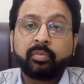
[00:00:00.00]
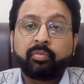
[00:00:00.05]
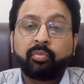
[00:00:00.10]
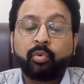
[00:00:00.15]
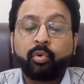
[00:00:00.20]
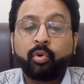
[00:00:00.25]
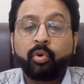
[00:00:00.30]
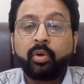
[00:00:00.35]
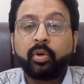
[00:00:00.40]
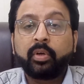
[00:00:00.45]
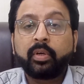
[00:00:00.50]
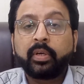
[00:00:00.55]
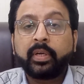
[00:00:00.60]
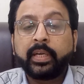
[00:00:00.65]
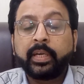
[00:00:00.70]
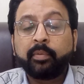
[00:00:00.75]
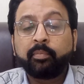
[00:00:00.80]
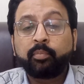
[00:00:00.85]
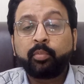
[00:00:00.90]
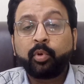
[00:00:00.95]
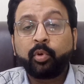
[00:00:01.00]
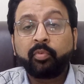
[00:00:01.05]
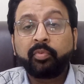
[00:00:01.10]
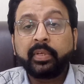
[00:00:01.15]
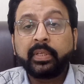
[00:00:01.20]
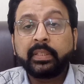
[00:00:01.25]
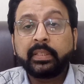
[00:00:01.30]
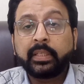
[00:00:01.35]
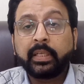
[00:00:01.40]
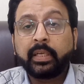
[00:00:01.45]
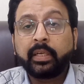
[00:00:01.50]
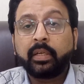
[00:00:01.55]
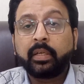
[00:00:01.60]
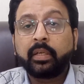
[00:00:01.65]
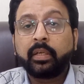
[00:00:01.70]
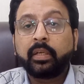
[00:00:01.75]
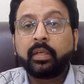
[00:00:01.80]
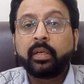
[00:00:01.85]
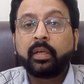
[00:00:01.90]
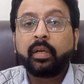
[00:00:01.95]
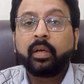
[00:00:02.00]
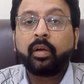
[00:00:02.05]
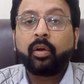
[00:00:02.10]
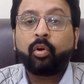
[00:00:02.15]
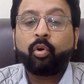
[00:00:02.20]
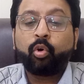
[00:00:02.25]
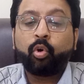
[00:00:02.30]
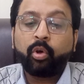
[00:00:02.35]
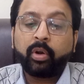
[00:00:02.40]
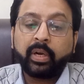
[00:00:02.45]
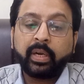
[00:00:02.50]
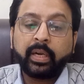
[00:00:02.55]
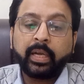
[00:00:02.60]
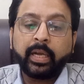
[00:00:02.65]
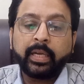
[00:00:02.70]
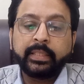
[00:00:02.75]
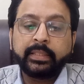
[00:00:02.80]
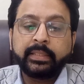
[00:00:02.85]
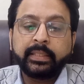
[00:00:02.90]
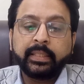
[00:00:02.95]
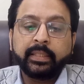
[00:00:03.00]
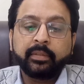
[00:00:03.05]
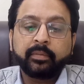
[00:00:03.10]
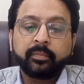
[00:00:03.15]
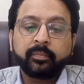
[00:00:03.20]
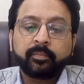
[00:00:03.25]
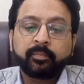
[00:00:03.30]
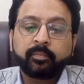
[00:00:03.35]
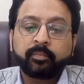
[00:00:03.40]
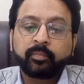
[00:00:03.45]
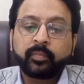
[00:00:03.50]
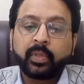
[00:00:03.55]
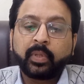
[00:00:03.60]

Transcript: for improving the oral hygiene?